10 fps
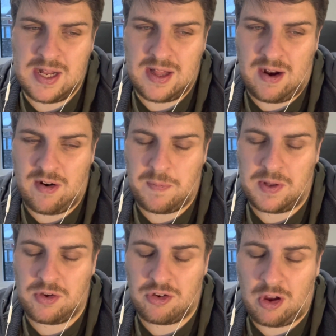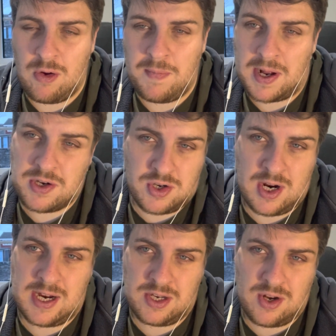There has been so much
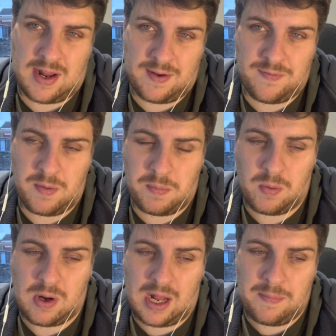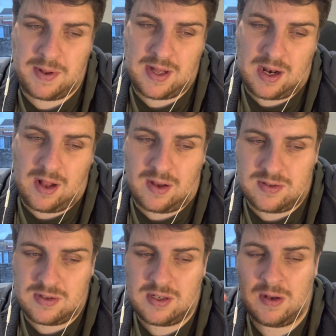change at that football club in the
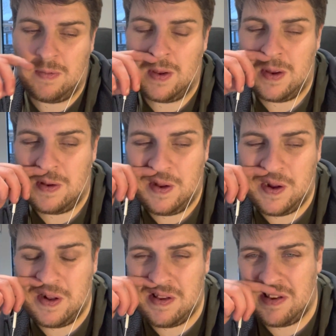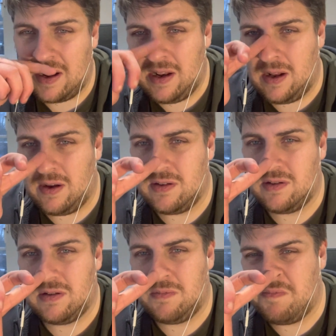last, you could say
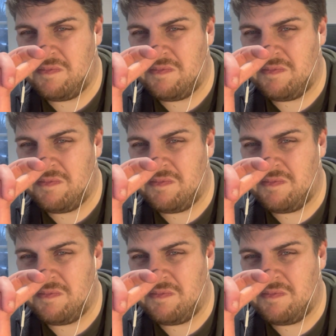last